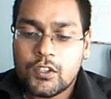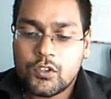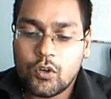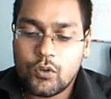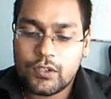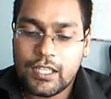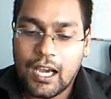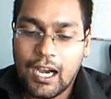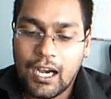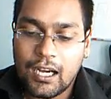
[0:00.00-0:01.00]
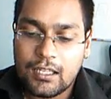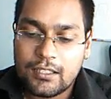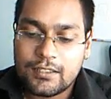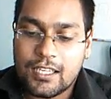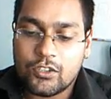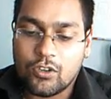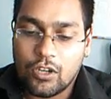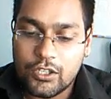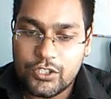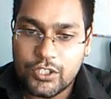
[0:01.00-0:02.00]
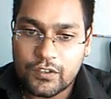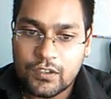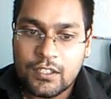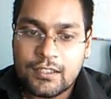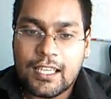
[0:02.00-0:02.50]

So there are technologies